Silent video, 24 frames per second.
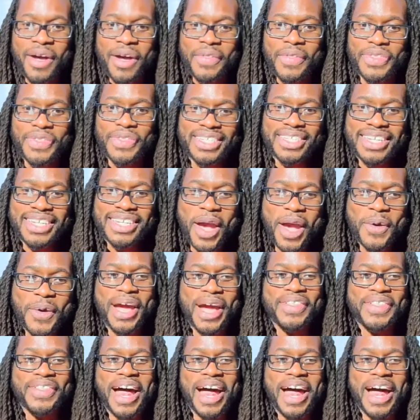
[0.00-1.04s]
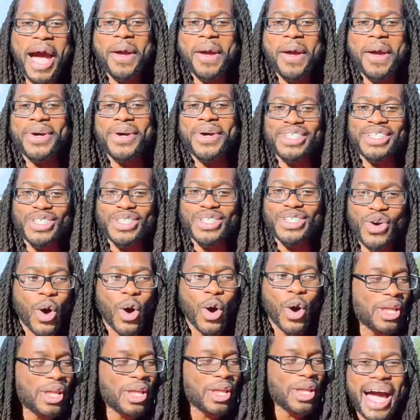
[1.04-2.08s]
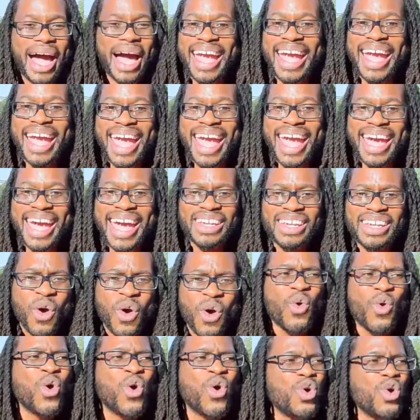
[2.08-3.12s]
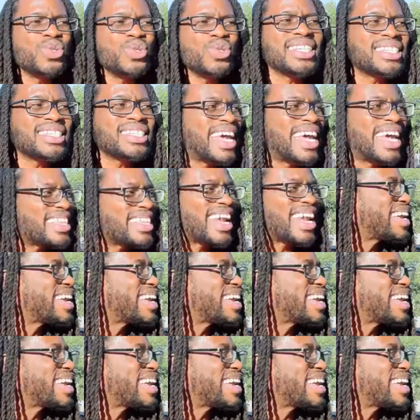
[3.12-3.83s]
the same way that I am controlling my hand. Who's to say that I